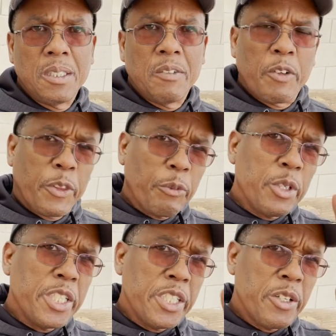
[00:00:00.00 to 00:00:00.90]
For
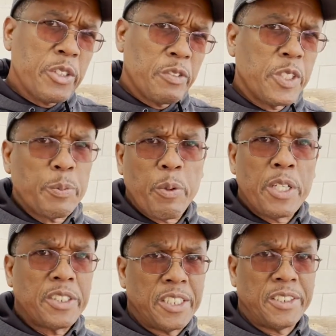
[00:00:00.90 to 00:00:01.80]
3 years of his
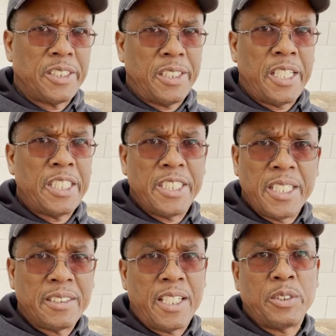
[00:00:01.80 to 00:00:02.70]
presidency, they
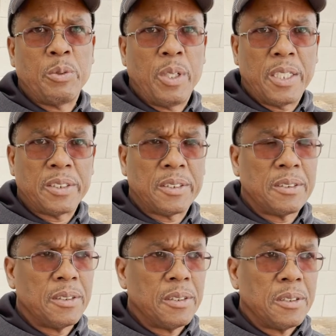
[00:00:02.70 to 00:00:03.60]
did that to us,
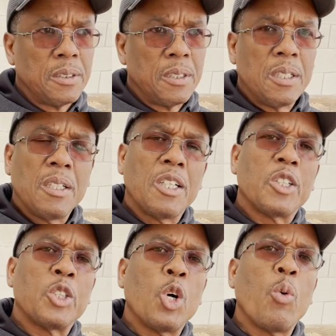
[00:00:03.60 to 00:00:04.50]

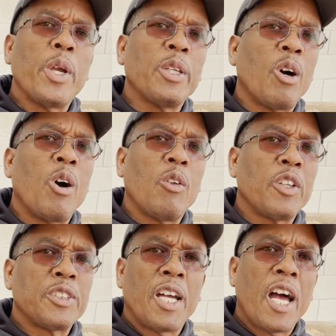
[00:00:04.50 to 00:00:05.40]
knowing all the
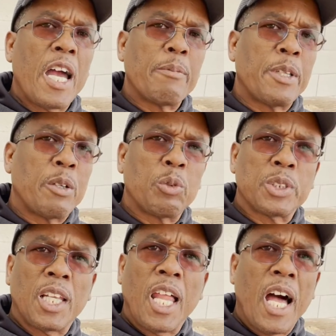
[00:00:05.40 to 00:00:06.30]
time that it was
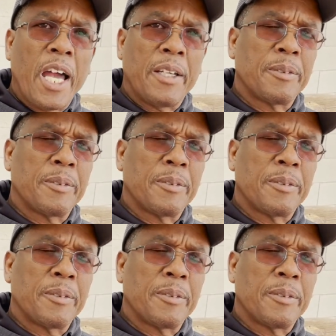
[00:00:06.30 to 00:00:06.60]
a lie.